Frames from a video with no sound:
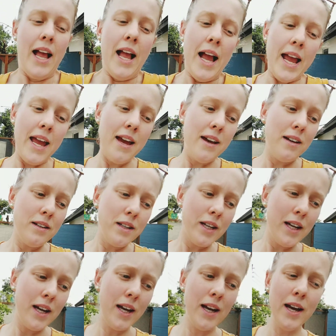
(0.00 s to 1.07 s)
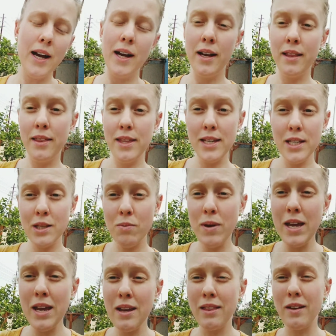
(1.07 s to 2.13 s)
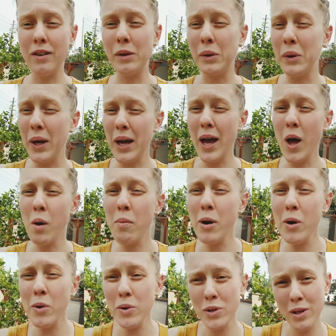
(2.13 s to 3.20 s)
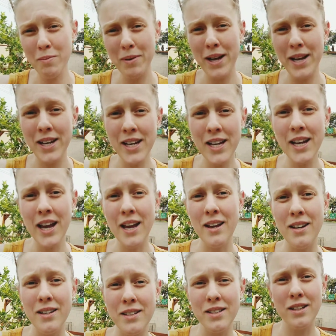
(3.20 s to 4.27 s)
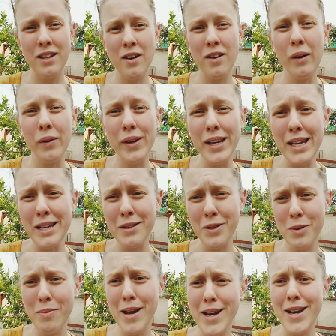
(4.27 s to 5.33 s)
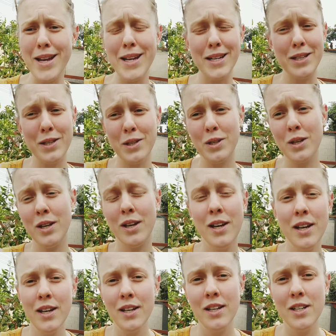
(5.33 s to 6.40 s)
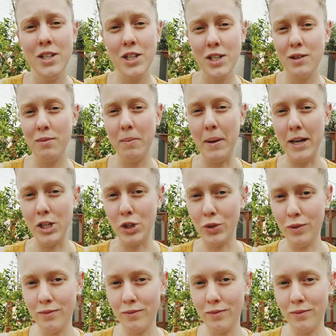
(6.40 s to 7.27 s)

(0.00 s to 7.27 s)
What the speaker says: And this week their little elbows are bending and their little knees are bending, and it's just special.